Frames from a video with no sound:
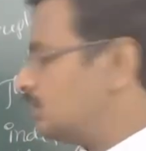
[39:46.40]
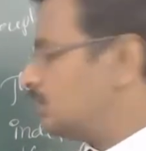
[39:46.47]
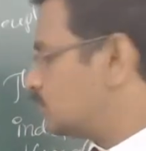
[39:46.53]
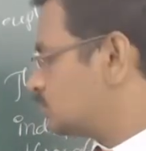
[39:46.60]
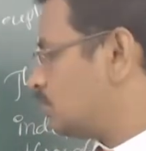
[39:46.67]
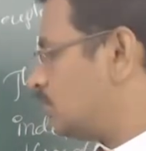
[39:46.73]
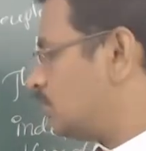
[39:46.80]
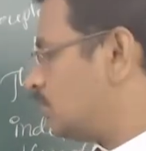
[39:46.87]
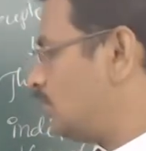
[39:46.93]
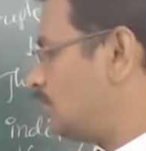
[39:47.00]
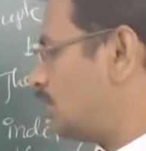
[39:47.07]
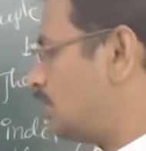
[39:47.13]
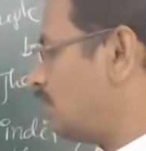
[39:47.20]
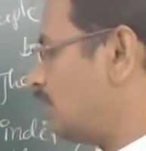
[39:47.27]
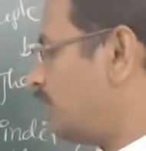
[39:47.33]

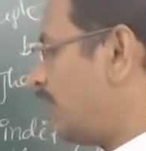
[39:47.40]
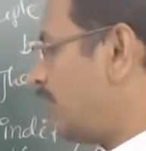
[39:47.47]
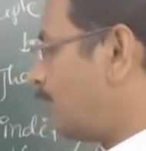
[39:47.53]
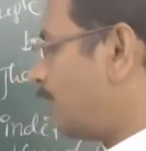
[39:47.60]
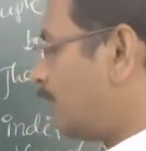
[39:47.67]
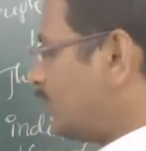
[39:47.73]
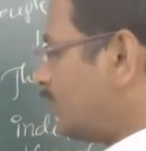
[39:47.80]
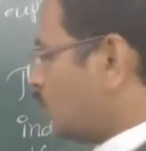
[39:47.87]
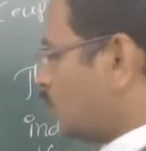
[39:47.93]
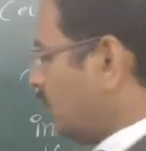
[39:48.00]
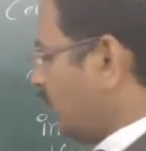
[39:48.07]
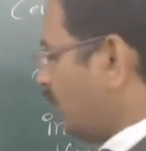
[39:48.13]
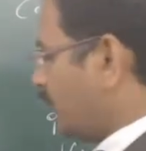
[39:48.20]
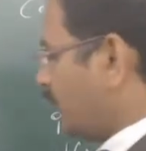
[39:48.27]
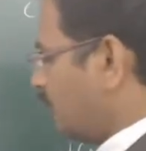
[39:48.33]
So if I apply two
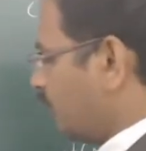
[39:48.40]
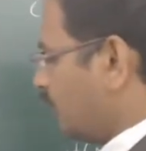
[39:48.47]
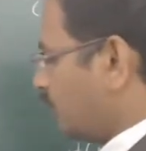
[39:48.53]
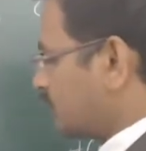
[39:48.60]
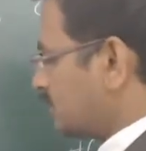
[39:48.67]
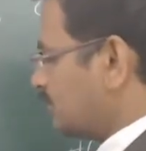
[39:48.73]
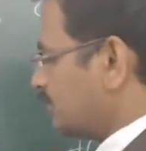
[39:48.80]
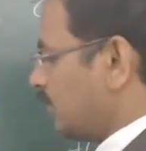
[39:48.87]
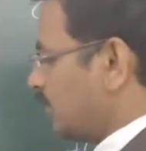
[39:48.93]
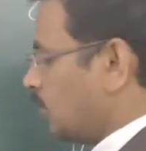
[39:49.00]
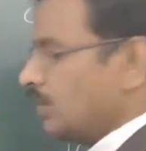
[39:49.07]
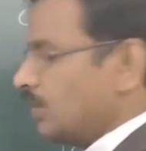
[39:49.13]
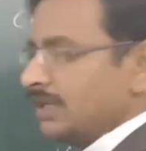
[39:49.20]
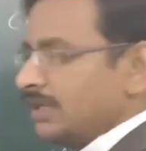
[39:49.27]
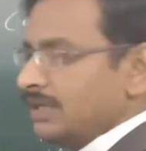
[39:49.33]
different forces by
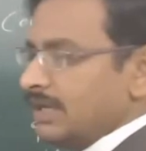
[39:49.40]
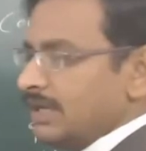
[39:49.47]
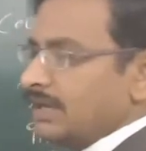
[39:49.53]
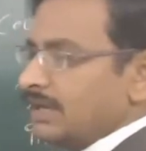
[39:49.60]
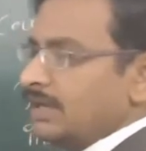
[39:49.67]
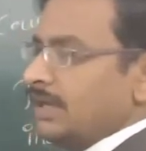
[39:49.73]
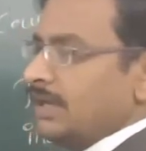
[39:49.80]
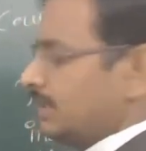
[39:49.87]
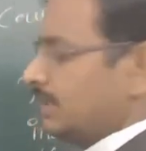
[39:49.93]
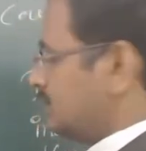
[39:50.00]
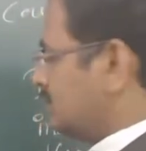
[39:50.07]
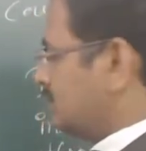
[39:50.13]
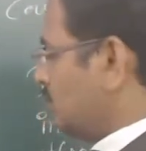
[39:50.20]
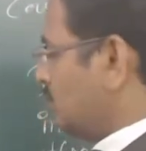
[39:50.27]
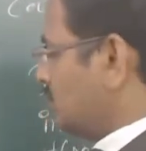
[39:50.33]
holding here,
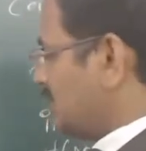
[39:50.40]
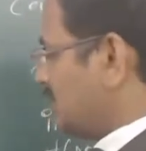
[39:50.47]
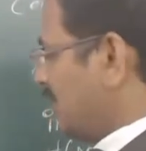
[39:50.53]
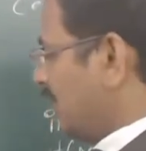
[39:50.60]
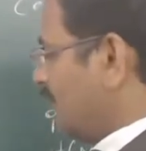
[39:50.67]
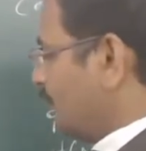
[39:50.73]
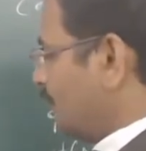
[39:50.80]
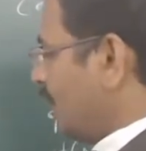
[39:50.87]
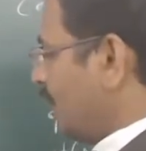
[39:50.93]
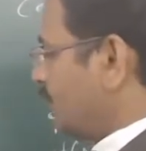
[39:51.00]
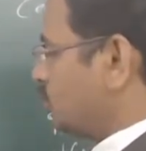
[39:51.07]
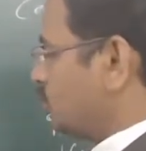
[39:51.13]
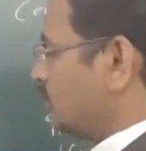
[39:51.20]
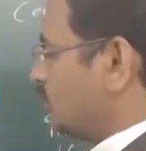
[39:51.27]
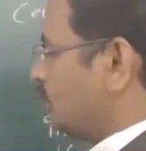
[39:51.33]
so same
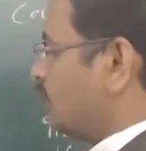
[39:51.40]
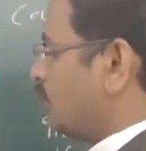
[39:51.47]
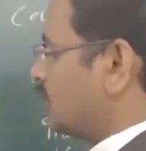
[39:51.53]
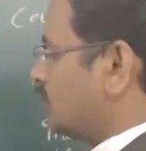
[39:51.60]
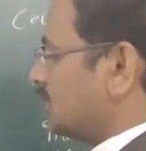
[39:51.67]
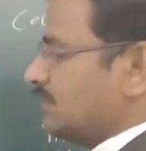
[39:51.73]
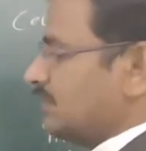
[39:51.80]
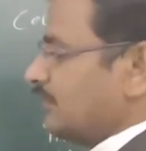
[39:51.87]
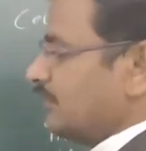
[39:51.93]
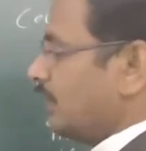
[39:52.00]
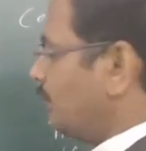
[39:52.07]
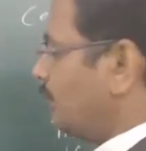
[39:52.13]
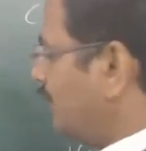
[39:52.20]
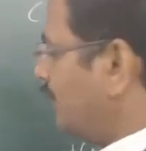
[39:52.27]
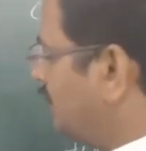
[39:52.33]
magnitude force actually if I
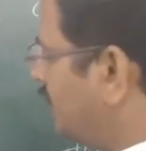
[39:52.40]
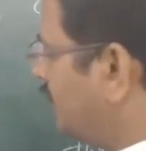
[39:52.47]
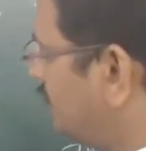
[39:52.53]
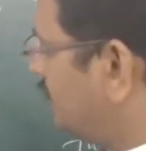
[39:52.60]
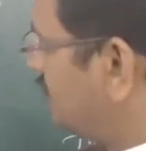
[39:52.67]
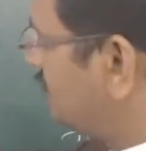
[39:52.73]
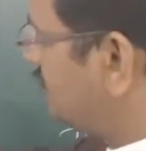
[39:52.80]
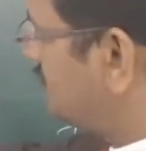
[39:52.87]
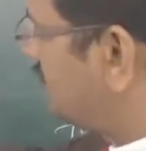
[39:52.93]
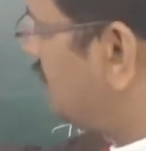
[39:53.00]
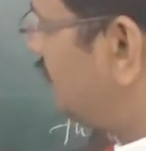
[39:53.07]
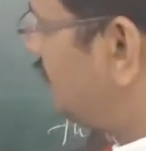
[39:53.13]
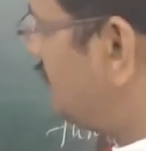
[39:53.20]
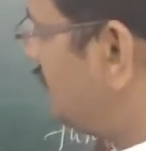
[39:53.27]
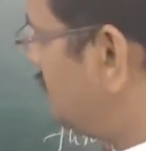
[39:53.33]
apply here, this is
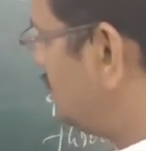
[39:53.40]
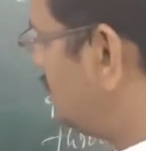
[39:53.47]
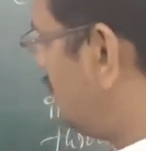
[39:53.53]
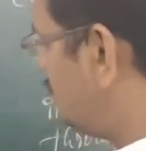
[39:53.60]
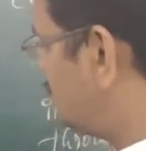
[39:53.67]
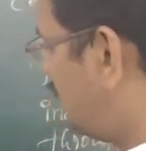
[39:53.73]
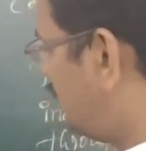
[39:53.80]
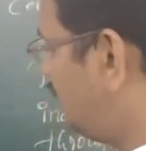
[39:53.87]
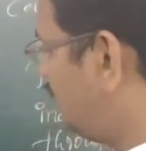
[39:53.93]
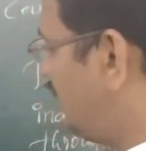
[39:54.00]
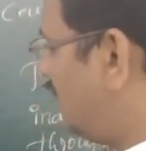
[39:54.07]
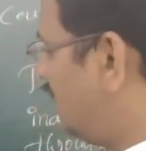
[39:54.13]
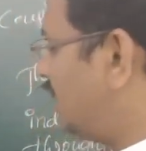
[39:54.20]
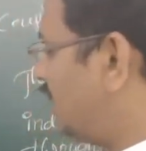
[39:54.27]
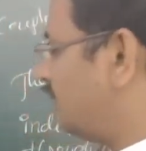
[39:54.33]
F and this is also F,
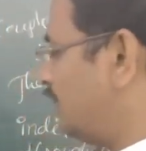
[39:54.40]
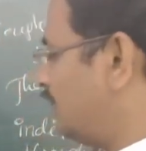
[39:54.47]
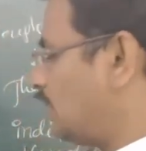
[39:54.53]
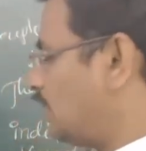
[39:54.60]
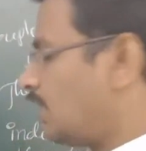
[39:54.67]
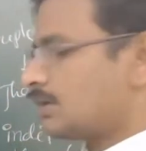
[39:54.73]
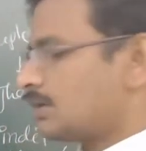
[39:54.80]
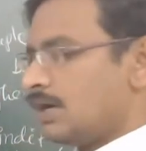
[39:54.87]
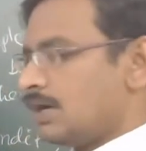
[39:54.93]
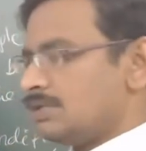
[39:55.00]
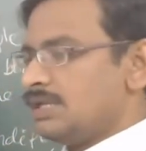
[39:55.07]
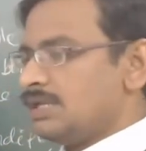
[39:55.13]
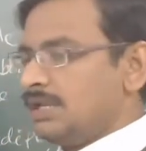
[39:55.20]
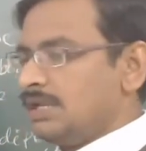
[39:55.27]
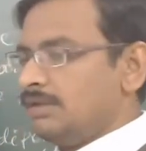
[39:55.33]
it will not cause
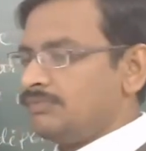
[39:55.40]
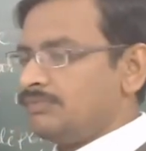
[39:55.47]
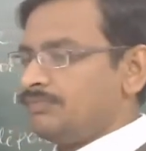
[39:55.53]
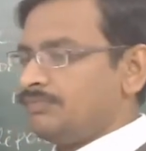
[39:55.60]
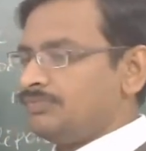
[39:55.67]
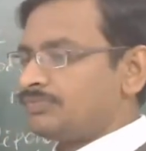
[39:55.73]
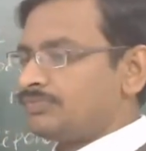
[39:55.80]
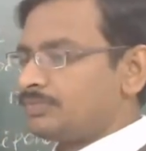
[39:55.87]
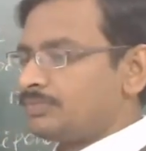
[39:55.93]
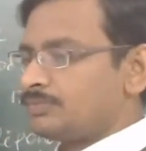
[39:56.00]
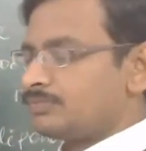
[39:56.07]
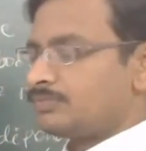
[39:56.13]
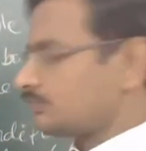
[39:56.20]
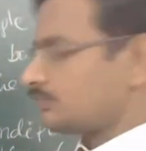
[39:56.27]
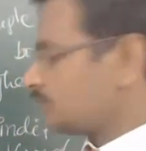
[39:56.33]
any
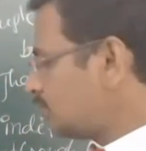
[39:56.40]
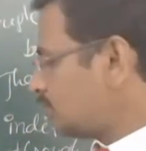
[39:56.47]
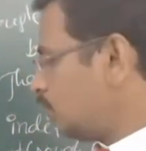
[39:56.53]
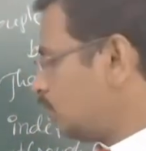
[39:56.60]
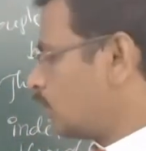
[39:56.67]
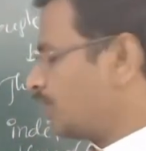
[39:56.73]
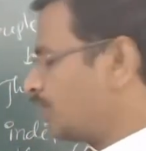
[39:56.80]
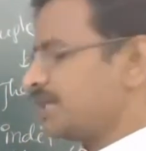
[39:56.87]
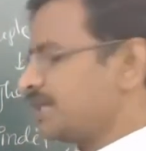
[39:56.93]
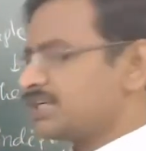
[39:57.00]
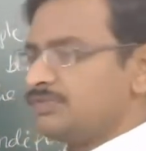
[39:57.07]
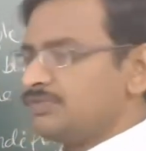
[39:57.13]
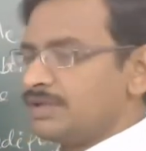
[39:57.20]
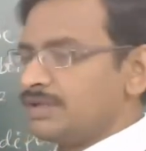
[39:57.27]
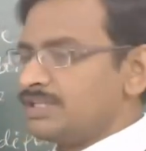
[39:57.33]

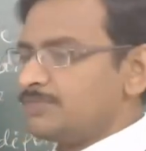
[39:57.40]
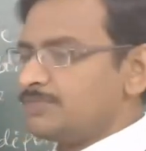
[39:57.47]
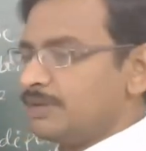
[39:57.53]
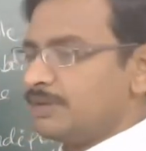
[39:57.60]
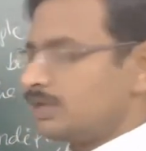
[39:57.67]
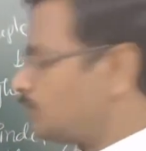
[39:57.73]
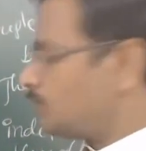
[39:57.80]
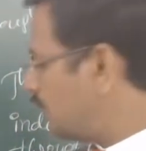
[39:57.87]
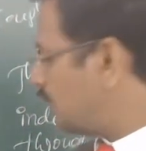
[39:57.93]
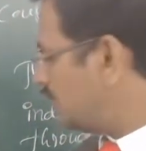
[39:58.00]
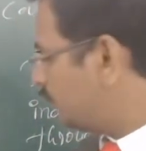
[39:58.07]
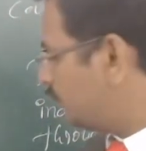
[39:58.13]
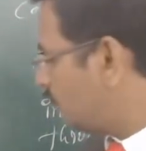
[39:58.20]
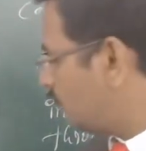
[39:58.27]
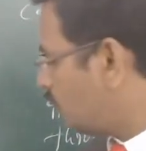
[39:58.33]
rotation for this particular body
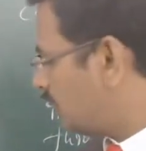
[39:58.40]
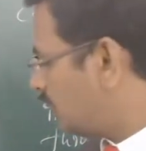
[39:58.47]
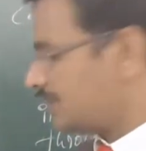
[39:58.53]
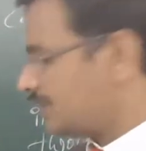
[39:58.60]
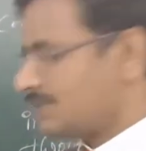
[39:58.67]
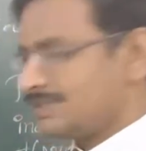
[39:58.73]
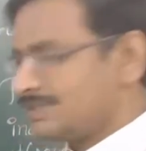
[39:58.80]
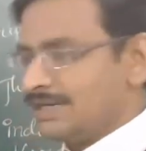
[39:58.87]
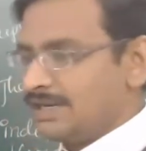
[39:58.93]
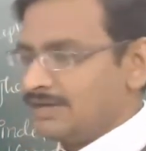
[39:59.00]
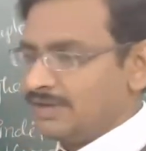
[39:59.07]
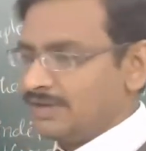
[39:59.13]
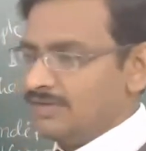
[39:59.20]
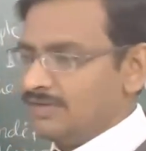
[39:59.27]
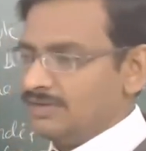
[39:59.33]
if you hold at the center of
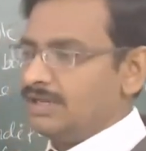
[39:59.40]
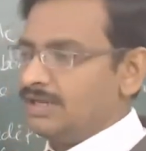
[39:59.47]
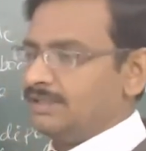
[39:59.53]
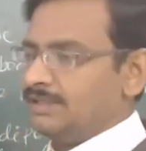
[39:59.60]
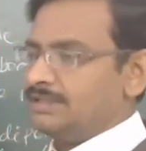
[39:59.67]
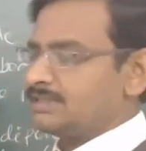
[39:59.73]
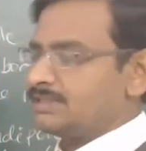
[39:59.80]
gravity like this.